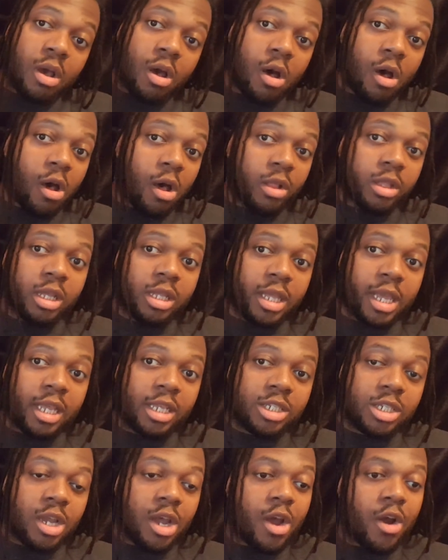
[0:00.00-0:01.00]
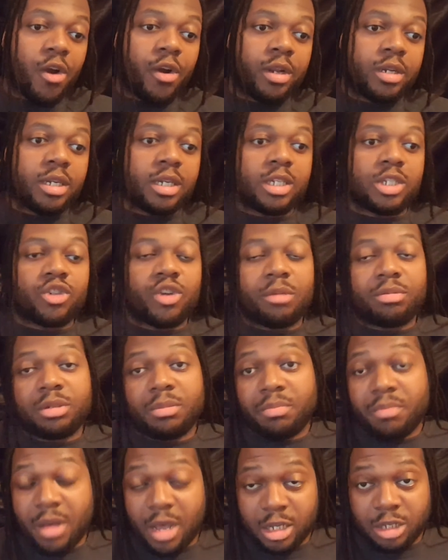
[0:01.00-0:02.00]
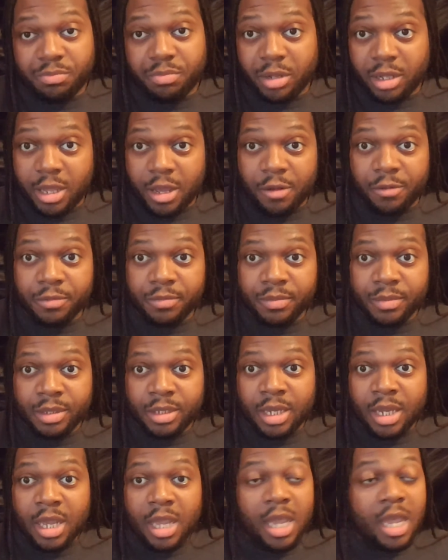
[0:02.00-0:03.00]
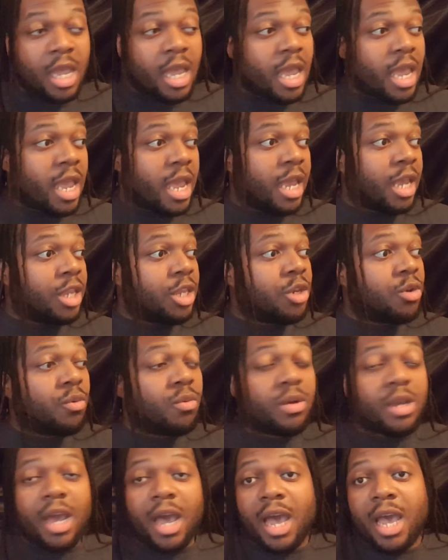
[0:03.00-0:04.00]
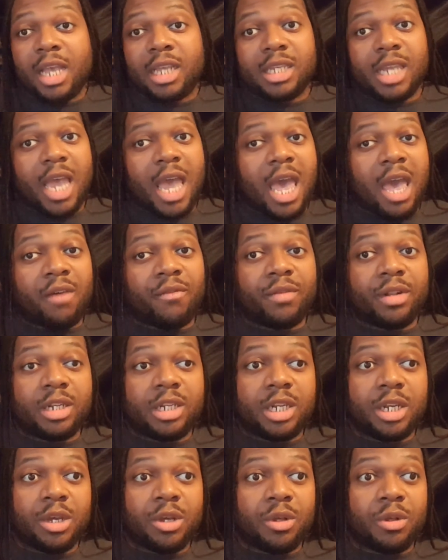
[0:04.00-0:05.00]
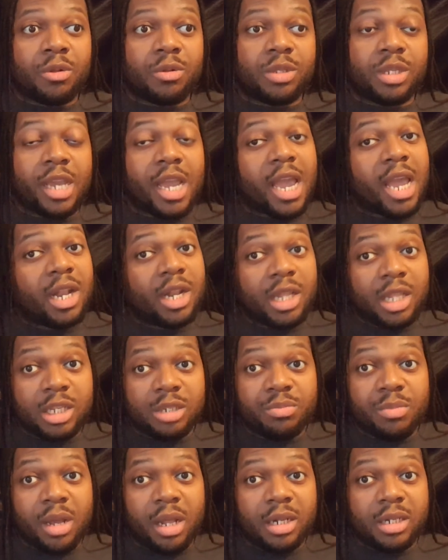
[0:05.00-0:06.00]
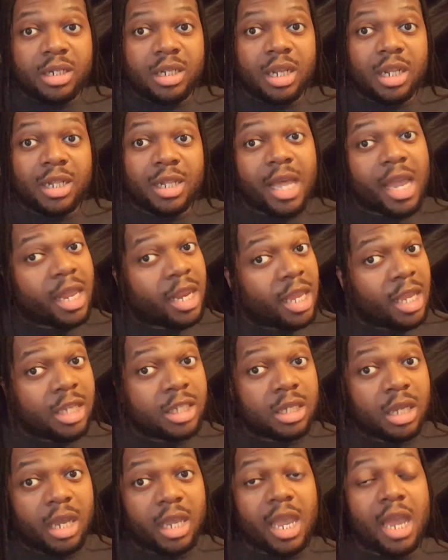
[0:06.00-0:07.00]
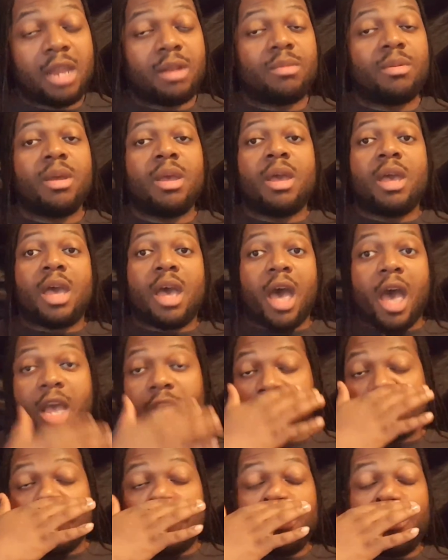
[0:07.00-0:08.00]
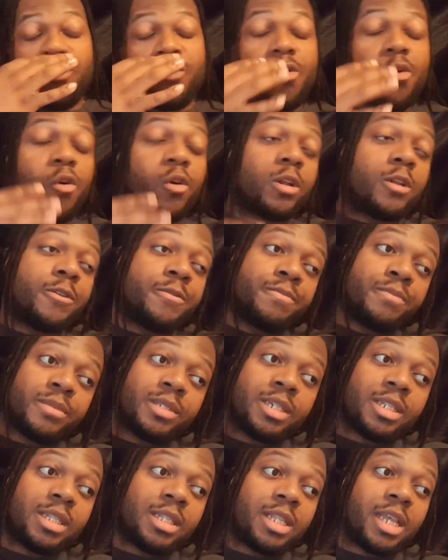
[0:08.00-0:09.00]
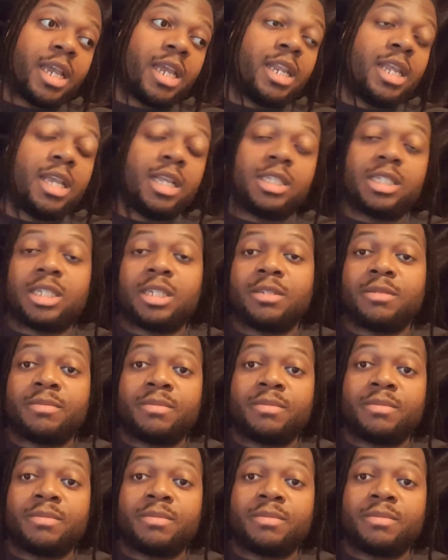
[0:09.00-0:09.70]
All the links are in the description box below. And you guys have until the end of this month. Ladies, again, I have said before, ladies,